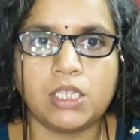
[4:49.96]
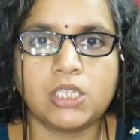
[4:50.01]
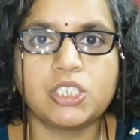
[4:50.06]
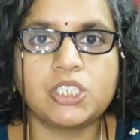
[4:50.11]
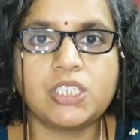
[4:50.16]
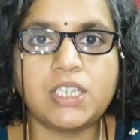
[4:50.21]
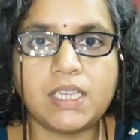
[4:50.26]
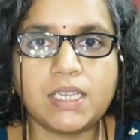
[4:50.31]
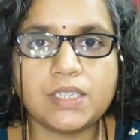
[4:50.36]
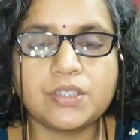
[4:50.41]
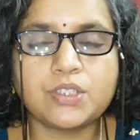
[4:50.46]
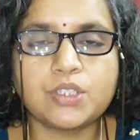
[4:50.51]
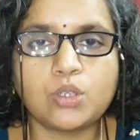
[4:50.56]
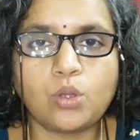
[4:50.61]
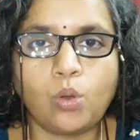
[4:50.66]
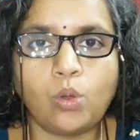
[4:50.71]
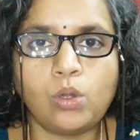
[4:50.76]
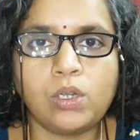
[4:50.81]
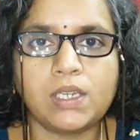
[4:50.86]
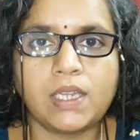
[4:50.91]
She is
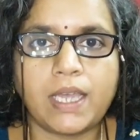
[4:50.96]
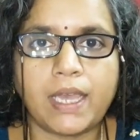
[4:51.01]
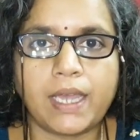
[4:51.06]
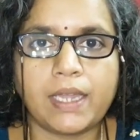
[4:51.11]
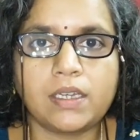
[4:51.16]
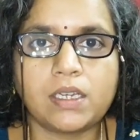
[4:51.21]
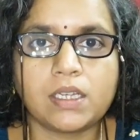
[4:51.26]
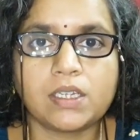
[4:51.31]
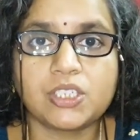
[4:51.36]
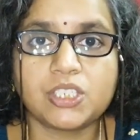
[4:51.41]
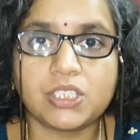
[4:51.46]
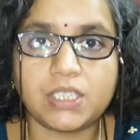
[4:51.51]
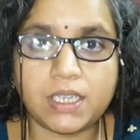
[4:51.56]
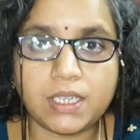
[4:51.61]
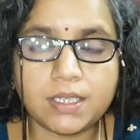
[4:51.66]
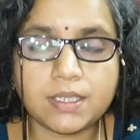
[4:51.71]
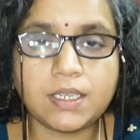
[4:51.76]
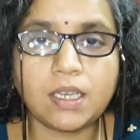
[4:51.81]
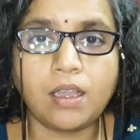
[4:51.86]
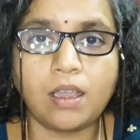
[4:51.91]
told that
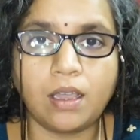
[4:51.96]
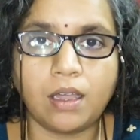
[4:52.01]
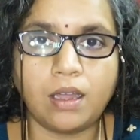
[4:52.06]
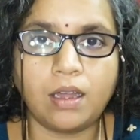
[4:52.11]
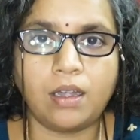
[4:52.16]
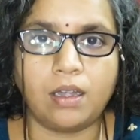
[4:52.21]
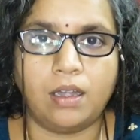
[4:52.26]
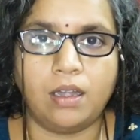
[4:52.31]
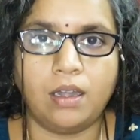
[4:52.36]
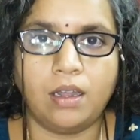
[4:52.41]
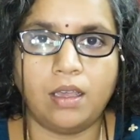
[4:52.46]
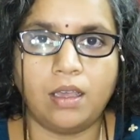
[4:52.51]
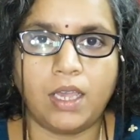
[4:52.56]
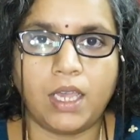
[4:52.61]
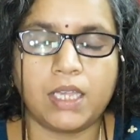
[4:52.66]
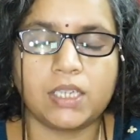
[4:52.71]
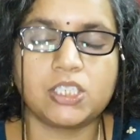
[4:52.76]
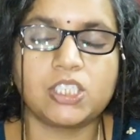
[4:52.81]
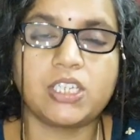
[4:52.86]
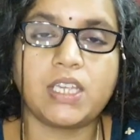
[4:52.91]
she is a girl
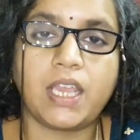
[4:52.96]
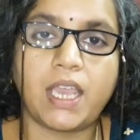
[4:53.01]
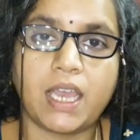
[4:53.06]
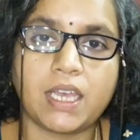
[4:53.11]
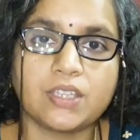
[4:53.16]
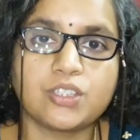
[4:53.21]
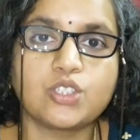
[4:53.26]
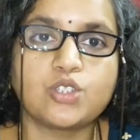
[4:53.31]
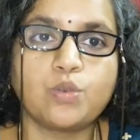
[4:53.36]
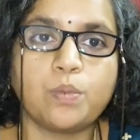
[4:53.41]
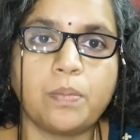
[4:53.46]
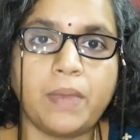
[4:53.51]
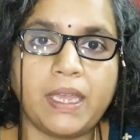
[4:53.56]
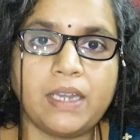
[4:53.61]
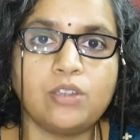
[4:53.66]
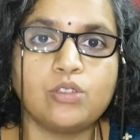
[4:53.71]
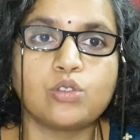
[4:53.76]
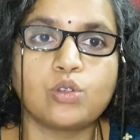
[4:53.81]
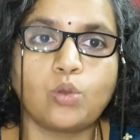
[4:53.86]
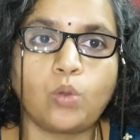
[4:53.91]
and she has to
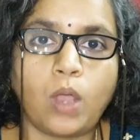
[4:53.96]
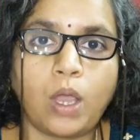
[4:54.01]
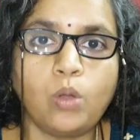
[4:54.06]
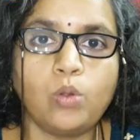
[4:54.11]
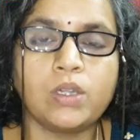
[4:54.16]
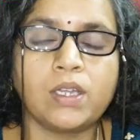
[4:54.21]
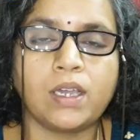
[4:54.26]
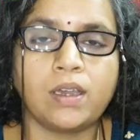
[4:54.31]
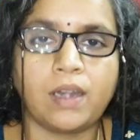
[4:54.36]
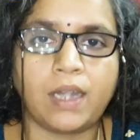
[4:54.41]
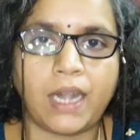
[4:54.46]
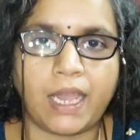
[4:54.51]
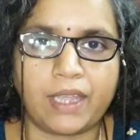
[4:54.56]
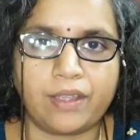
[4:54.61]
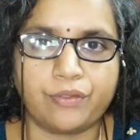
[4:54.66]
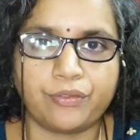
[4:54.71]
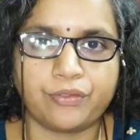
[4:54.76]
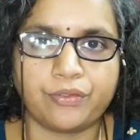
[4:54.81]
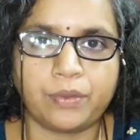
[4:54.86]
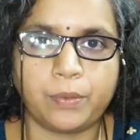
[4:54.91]
bend throughout her
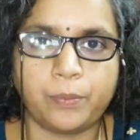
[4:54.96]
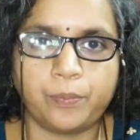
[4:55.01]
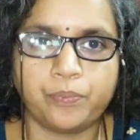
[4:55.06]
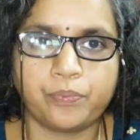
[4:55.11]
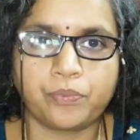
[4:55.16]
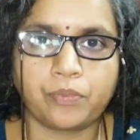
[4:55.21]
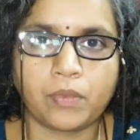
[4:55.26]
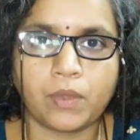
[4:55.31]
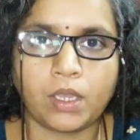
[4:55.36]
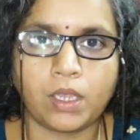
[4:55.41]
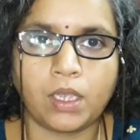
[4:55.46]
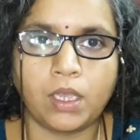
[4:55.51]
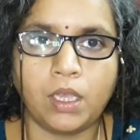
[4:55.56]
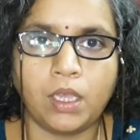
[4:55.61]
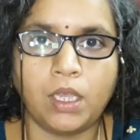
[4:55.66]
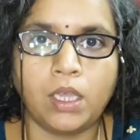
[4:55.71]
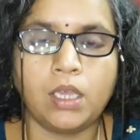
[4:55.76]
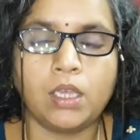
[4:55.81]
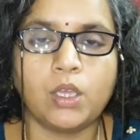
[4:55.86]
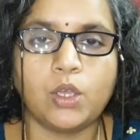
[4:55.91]
life.
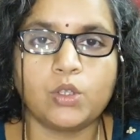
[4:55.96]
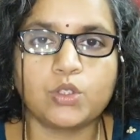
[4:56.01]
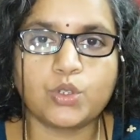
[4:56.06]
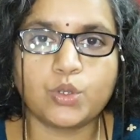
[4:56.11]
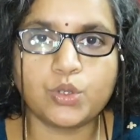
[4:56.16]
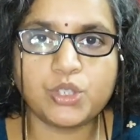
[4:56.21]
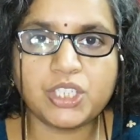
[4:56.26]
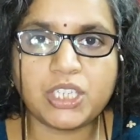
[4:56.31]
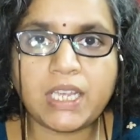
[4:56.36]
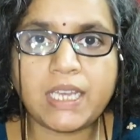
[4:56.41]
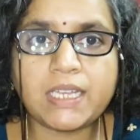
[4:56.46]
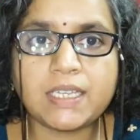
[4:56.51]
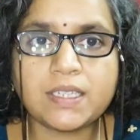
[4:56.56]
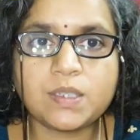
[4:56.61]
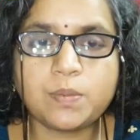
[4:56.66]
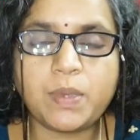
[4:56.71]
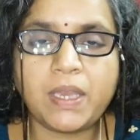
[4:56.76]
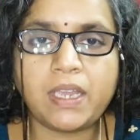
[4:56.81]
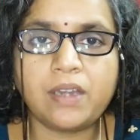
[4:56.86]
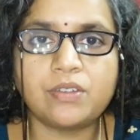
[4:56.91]
So she
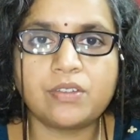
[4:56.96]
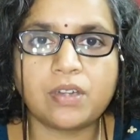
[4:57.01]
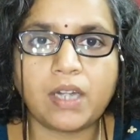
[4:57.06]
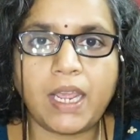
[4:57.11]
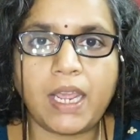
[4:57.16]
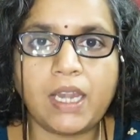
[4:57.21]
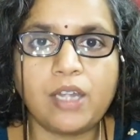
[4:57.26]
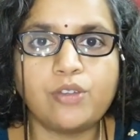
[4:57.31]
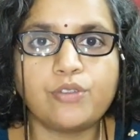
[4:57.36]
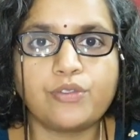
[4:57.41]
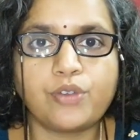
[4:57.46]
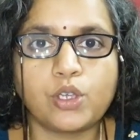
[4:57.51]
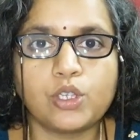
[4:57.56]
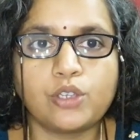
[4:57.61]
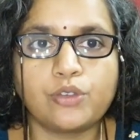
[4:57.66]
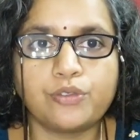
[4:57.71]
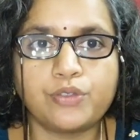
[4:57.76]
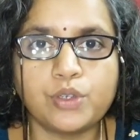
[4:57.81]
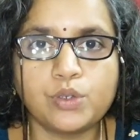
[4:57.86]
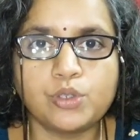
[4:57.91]
is being trained for
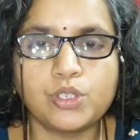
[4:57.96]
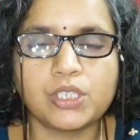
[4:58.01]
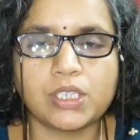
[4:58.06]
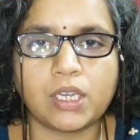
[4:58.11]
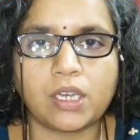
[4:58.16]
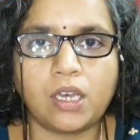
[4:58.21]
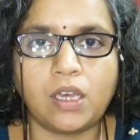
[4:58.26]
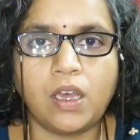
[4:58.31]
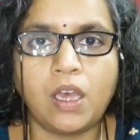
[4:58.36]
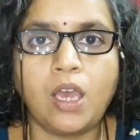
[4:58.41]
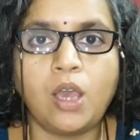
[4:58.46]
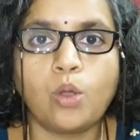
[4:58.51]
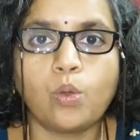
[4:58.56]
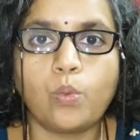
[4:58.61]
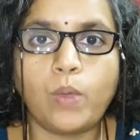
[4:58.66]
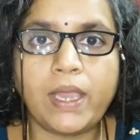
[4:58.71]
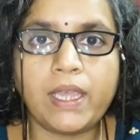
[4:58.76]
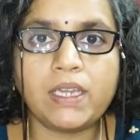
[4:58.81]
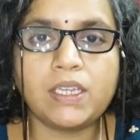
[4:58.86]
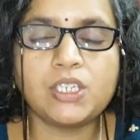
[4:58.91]
the future
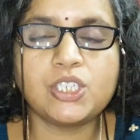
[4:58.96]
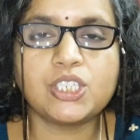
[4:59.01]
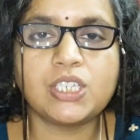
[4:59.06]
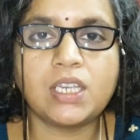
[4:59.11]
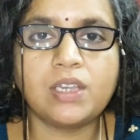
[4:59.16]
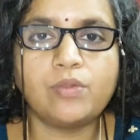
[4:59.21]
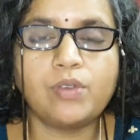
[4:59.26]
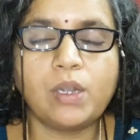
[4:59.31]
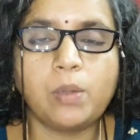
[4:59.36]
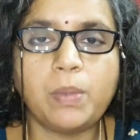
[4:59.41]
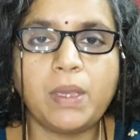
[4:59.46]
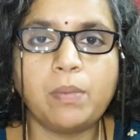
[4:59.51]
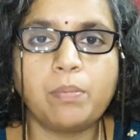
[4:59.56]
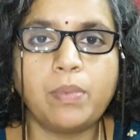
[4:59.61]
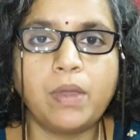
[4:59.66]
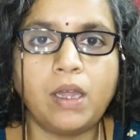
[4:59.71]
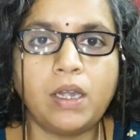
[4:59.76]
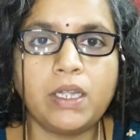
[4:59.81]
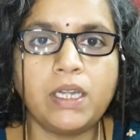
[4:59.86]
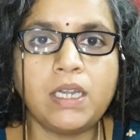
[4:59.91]
when she will be
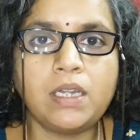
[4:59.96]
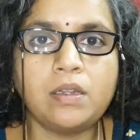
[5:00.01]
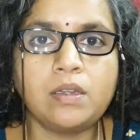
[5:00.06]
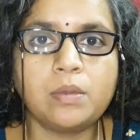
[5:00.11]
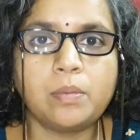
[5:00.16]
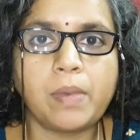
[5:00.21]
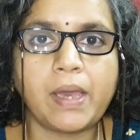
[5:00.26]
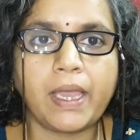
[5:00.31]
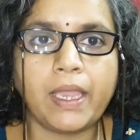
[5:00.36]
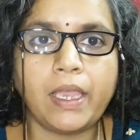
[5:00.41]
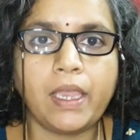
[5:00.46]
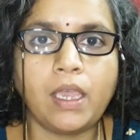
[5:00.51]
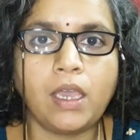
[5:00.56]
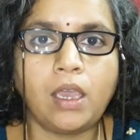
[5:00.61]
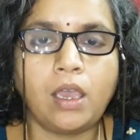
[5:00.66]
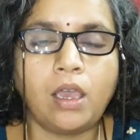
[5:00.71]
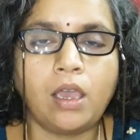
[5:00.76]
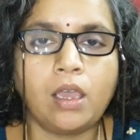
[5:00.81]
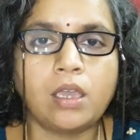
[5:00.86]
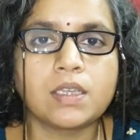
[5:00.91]
burdened by
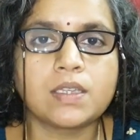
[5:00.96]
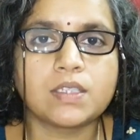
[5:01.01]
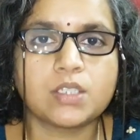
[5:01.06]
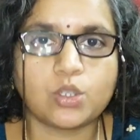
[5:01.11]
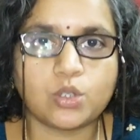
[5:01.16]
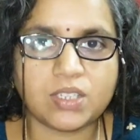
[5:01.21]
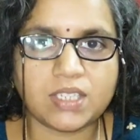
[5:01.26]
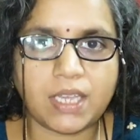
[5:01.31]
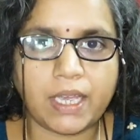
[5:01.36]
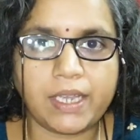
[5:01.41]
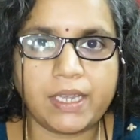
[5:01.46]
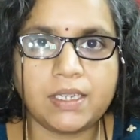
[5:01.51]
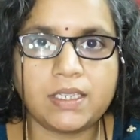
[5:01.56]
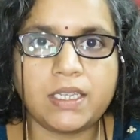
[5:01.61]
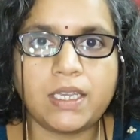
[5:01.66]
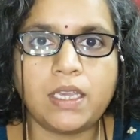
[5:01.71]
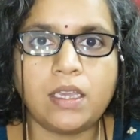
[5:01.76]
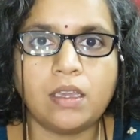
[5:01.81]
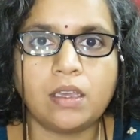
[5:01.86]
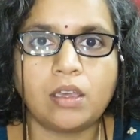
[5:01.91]

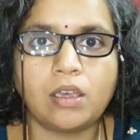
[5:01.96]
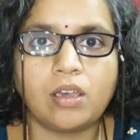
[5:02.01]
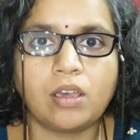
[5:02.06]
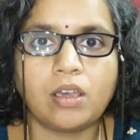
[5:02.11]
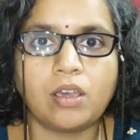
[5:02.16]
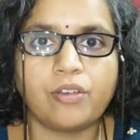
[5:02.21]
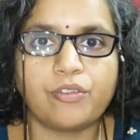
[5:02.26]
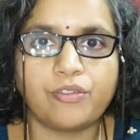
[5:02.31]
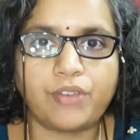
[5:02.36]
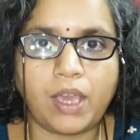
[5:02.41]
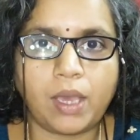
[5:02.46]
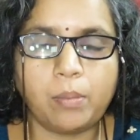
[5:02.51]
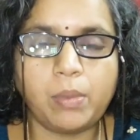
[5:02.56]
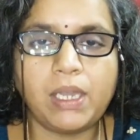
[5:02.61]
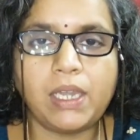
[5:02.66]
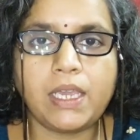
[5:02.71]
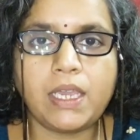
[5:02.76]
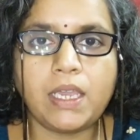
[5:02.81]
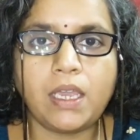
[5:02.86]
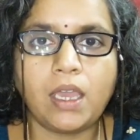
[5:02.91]
society,
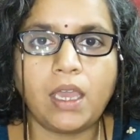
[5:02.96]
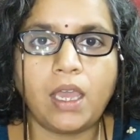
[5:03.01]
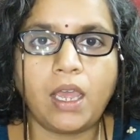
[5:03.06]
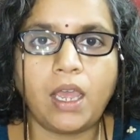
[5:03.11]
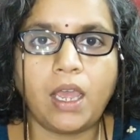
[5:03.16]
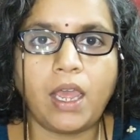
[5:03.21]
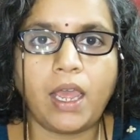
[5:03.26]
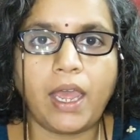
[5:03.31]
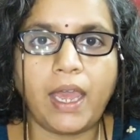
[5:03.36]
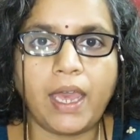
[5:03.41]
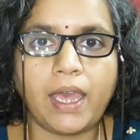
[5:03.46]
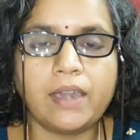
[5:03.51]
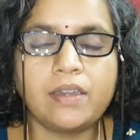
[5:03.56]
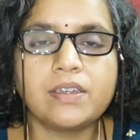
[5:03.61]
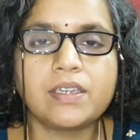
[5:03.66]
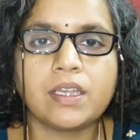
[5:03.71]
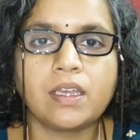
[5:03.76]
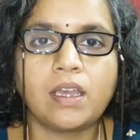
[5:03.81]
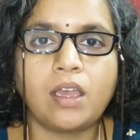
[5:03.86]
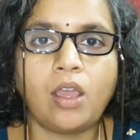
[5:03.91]
family,
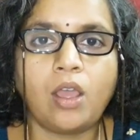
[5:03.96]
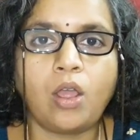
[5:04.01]
and